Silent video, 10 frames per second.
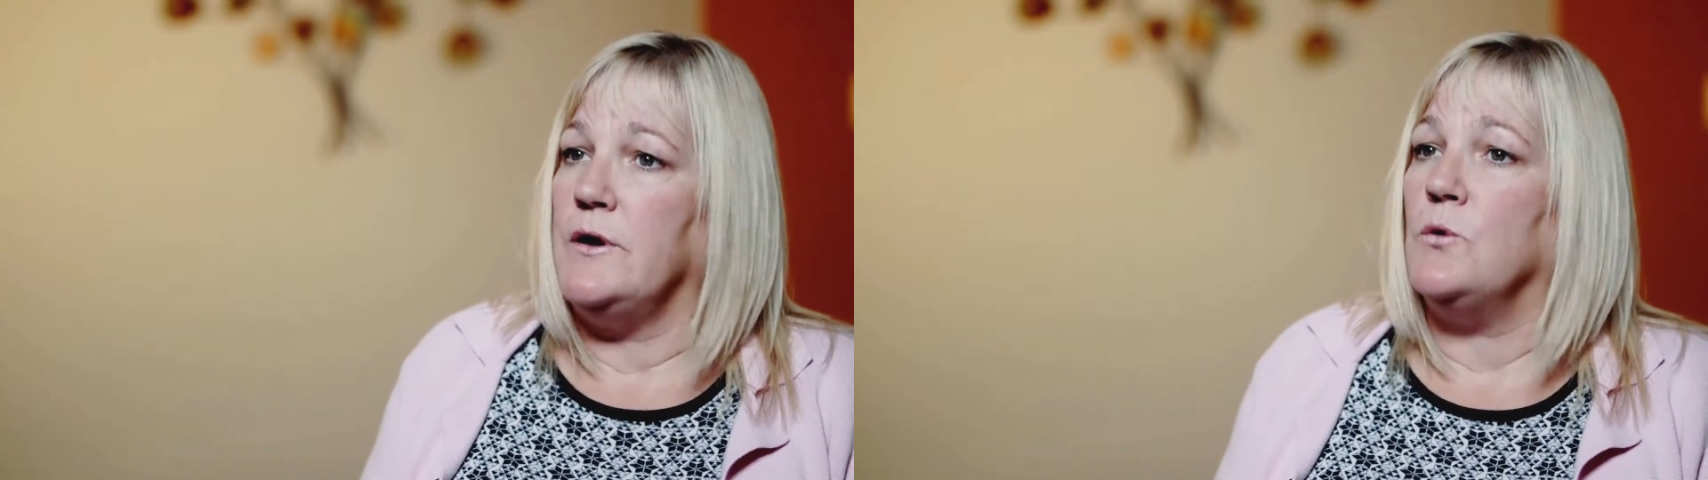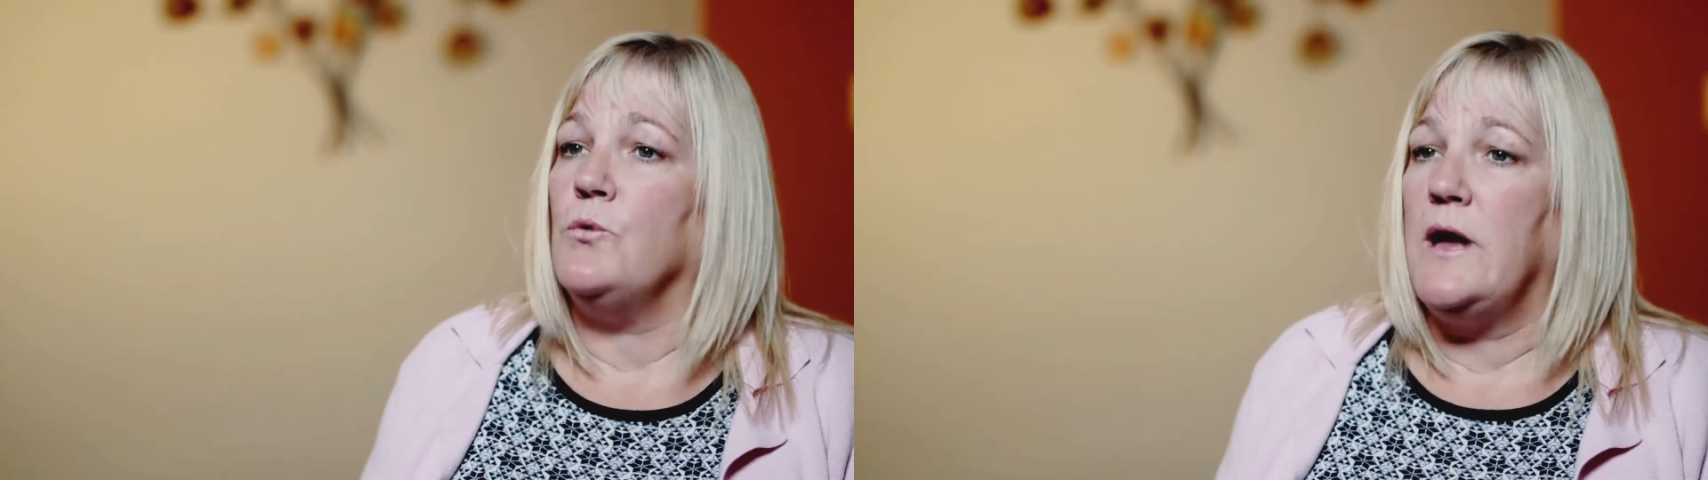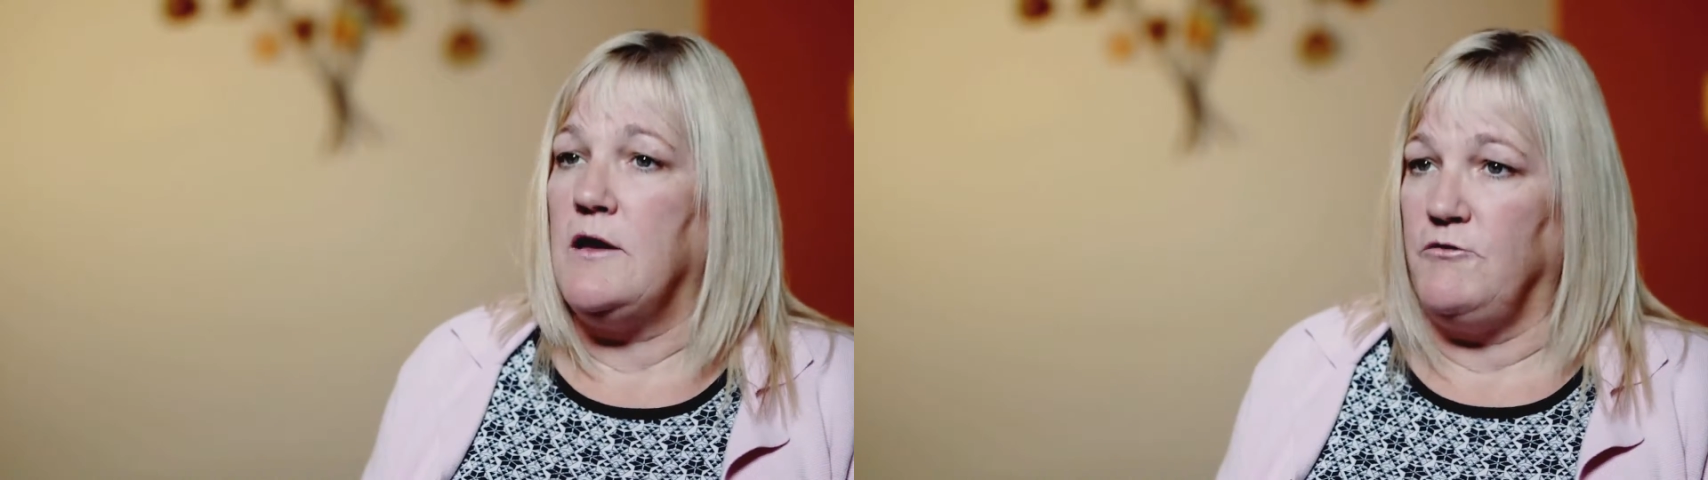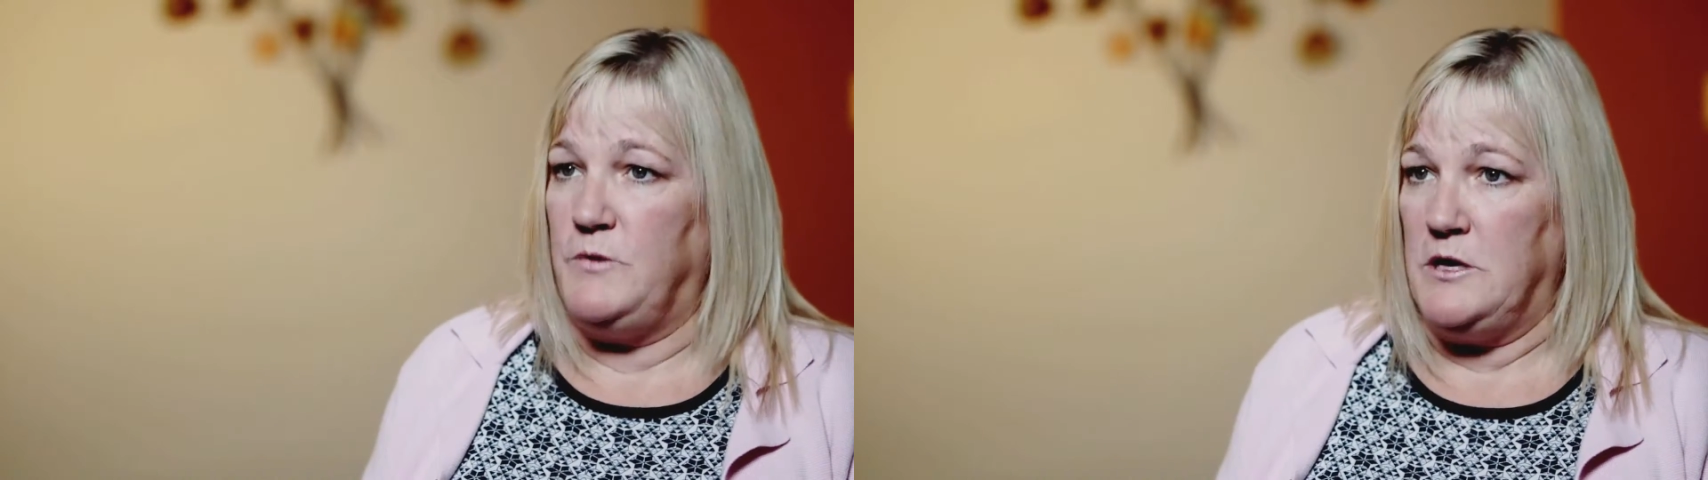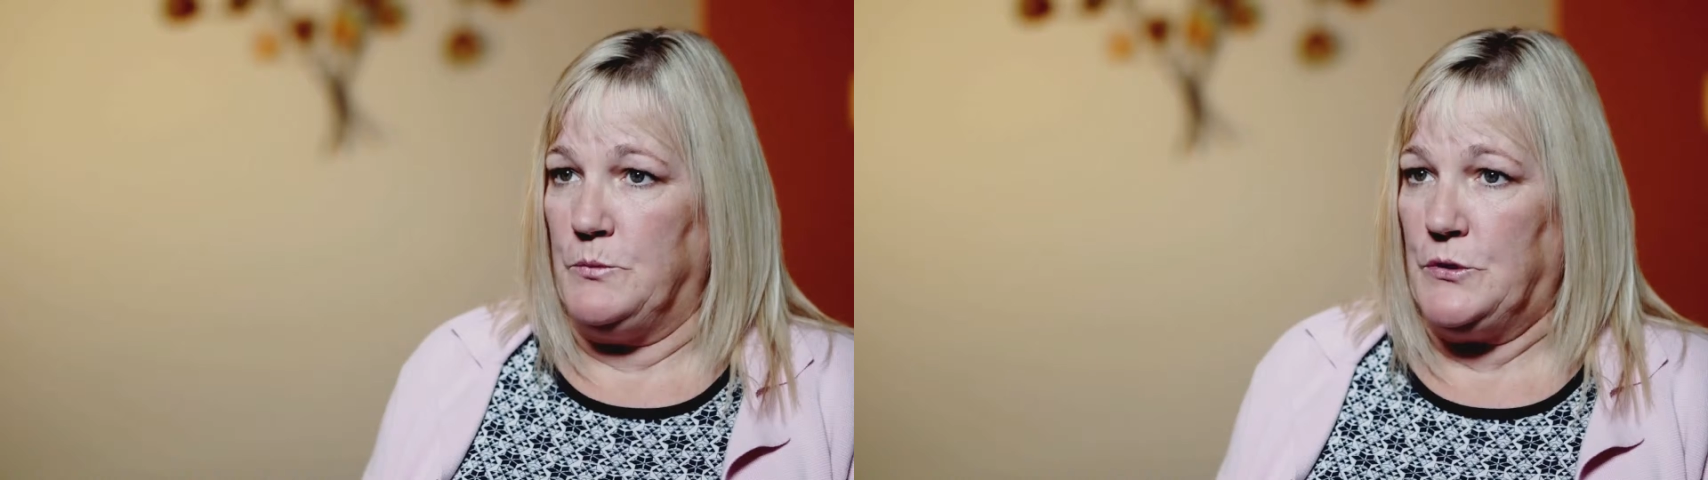an array of
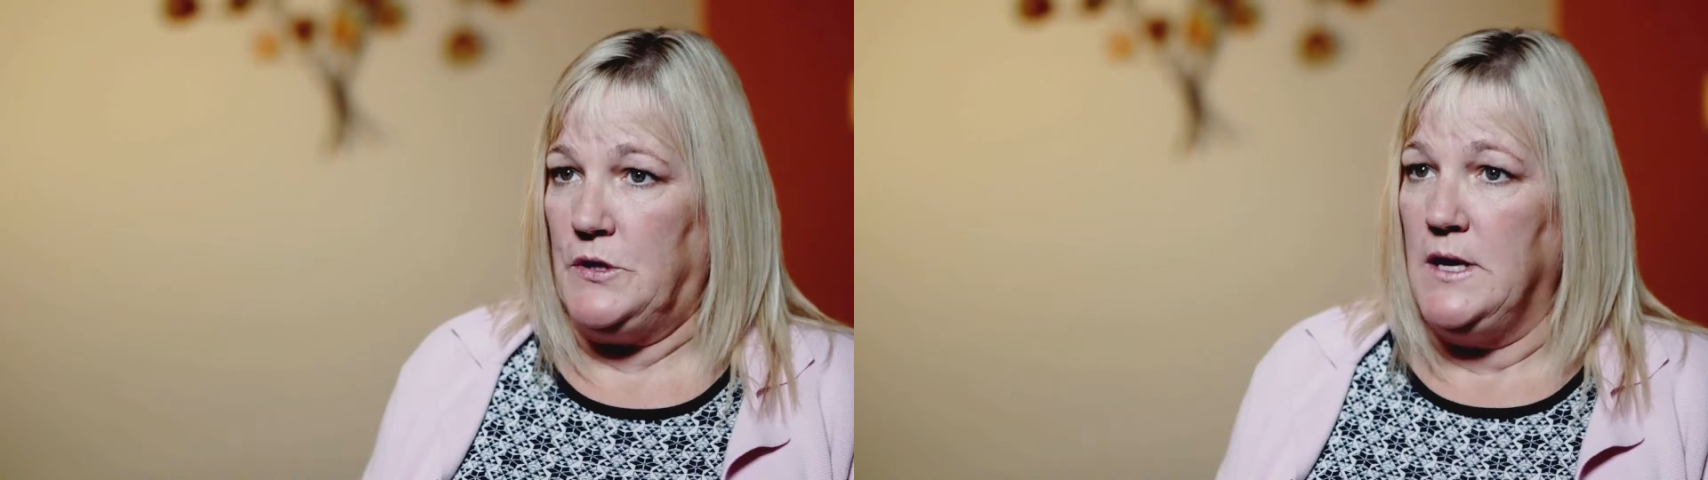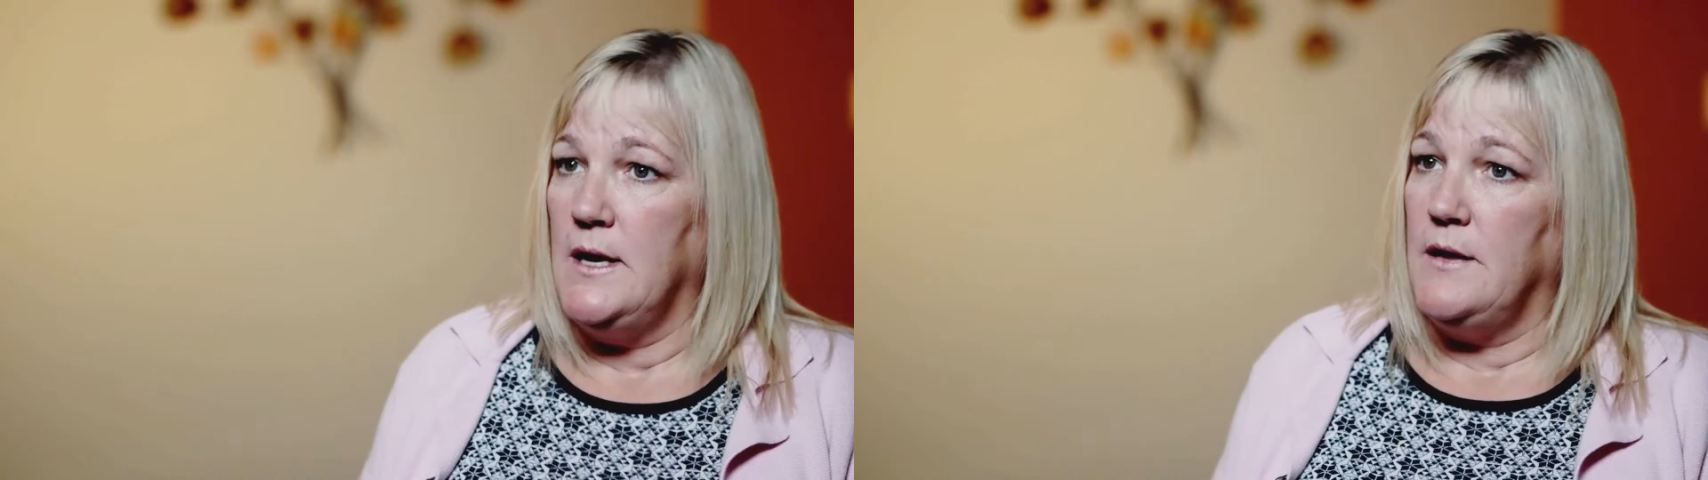people